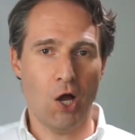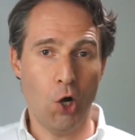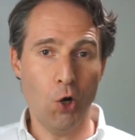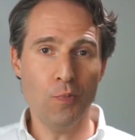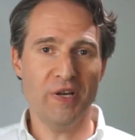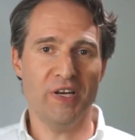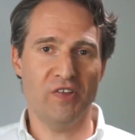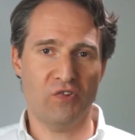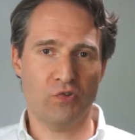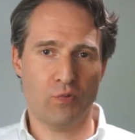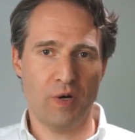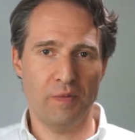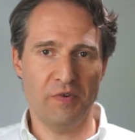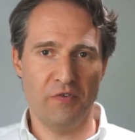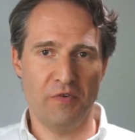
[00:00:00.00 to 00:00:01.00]
How many
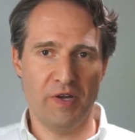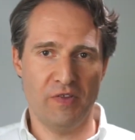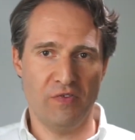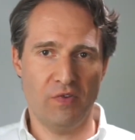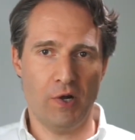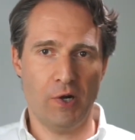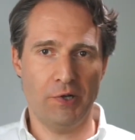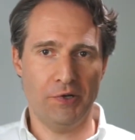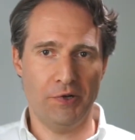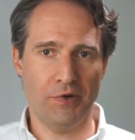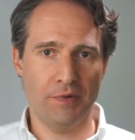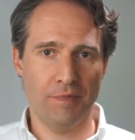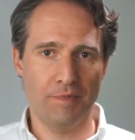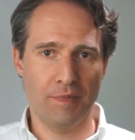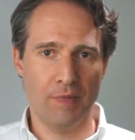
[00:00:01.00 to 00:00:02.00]
Scrum events are
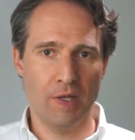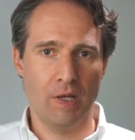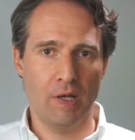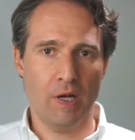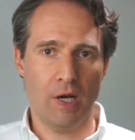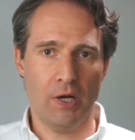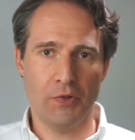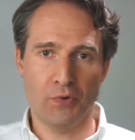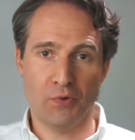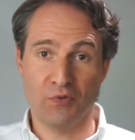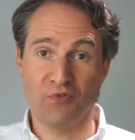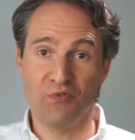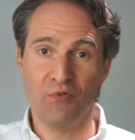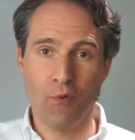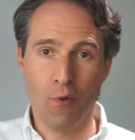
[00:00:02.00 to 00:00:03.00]
there? Are there
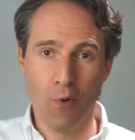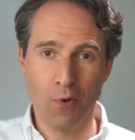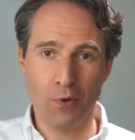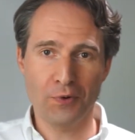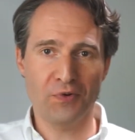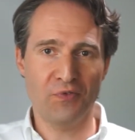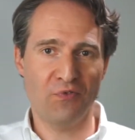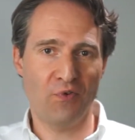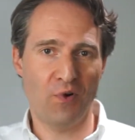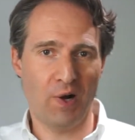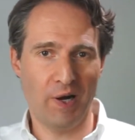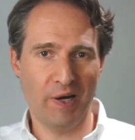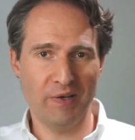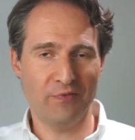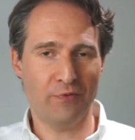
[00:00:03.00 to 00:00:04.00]
4,
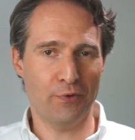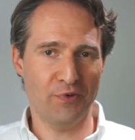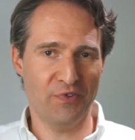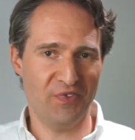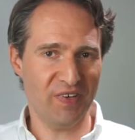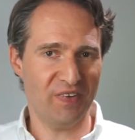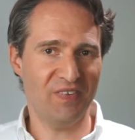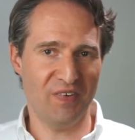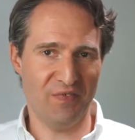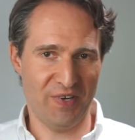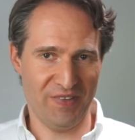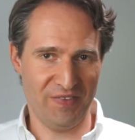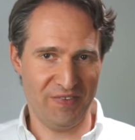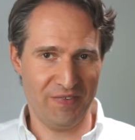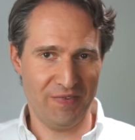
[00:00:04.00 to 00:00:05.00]
5 or 6
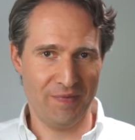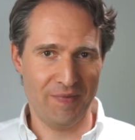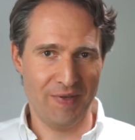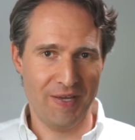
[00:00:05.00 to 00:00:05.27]
events?